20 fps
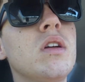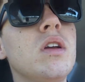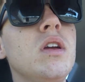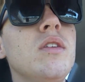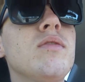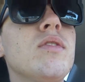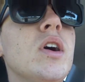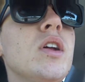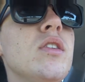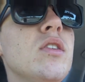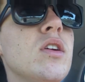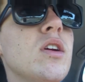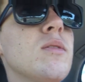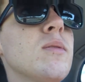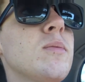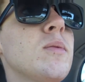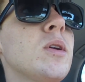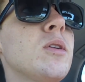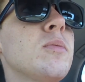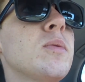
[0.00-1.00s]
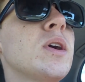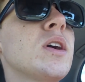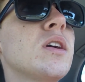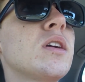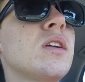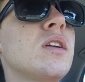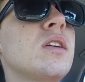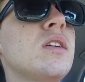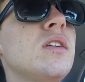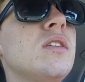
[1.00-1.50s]
if I do get my money
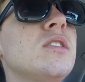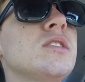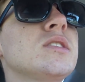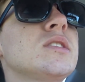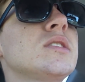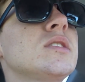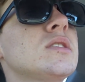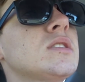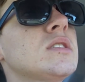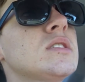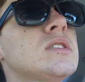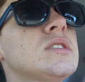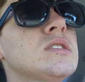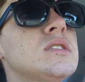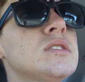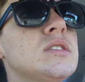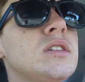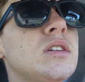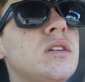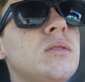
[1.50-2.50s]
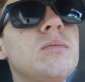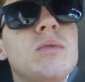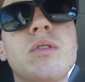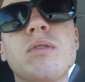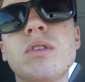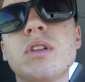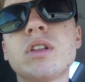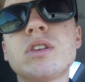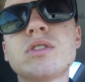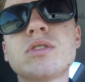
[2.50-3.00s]
back, I'm
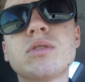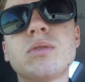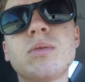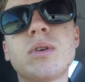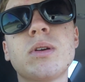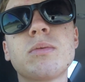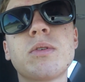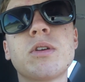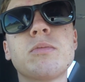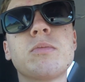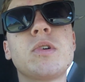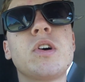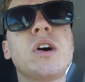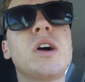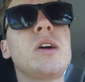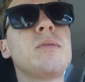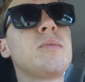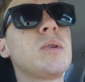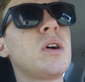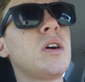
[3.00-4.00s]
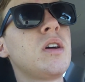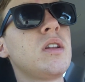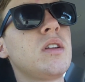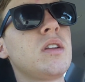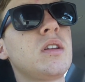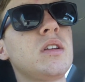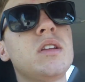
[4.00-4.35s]
not really sure what I'm going to buy, but